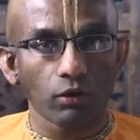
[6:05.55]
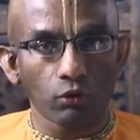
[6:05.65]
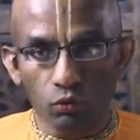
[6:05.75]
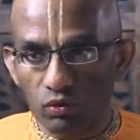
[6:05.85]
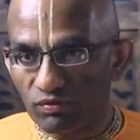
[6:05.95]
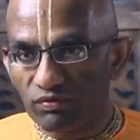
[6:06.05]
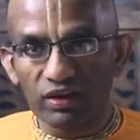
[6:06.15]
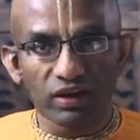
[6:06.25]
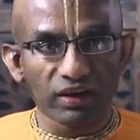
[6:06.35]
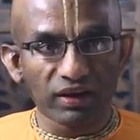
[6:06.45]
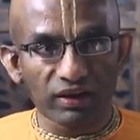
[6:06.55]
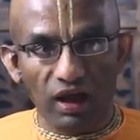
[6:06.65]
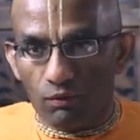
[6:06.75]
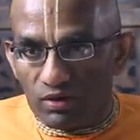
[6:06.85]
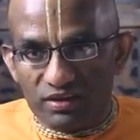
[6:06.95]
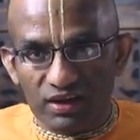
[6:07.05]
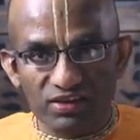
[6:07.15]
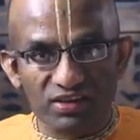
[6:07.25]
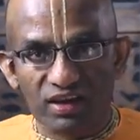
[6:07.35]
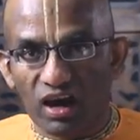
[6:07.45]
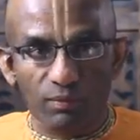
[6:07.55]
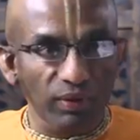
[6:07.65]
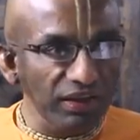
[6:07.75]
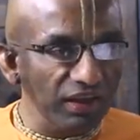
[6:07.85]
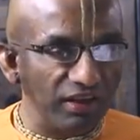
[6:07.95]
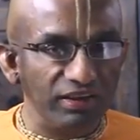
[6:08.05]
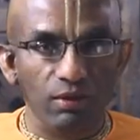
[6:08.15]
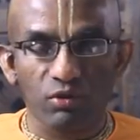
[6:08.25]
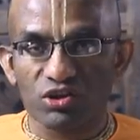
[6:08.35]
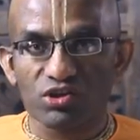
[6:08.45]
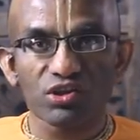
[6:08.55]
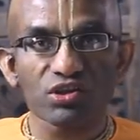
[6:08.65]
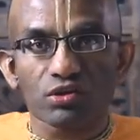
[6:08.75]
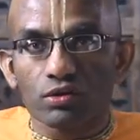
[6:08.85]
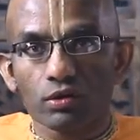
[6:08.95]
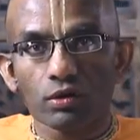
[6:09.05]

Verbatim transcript: Now, do we feel ourselves as carbony, as carbonaceous?